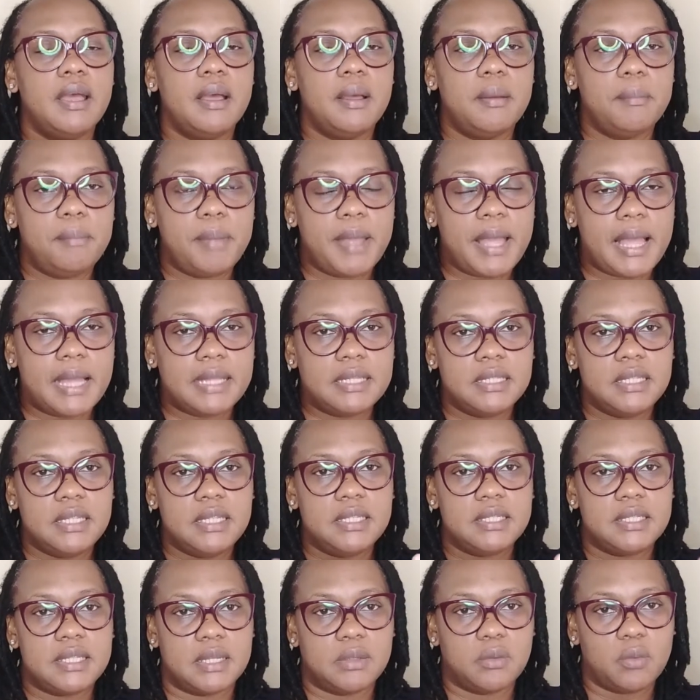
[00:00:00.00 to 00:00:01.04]

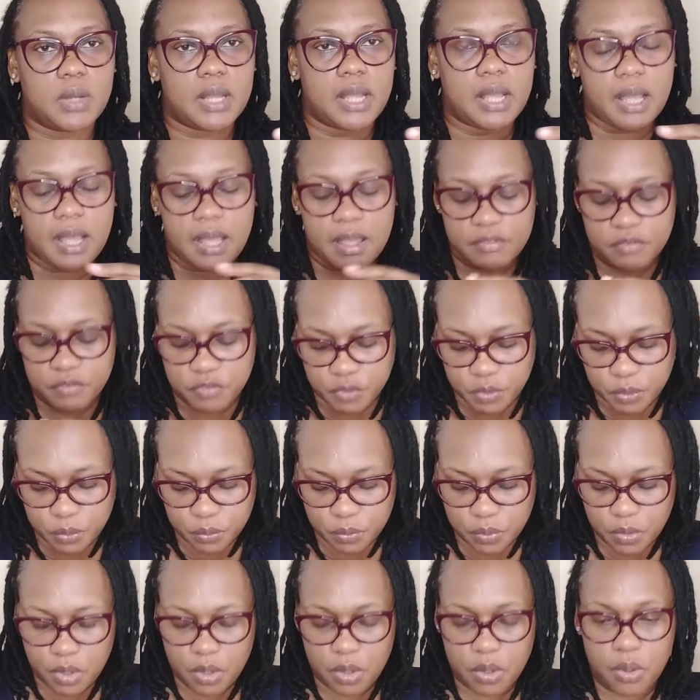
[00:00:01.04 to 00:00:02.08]
parties and what have you.
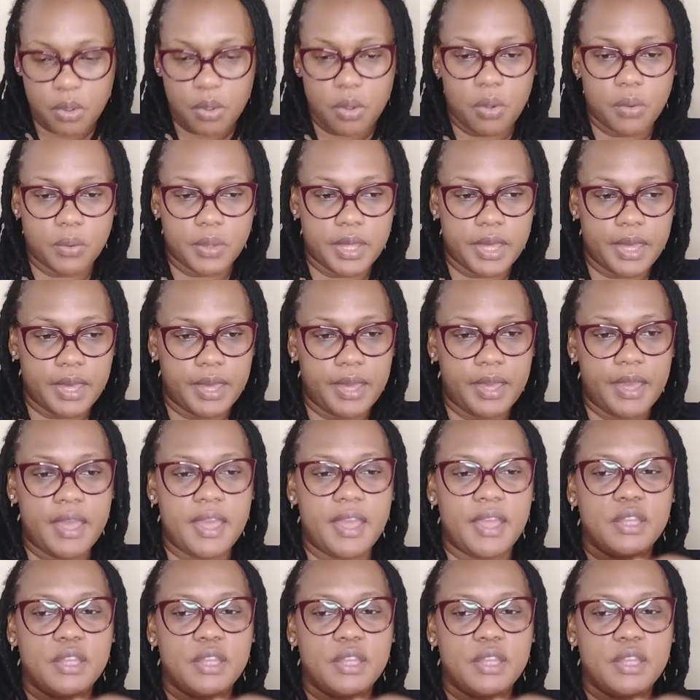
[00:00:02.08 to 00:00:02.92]
Okay.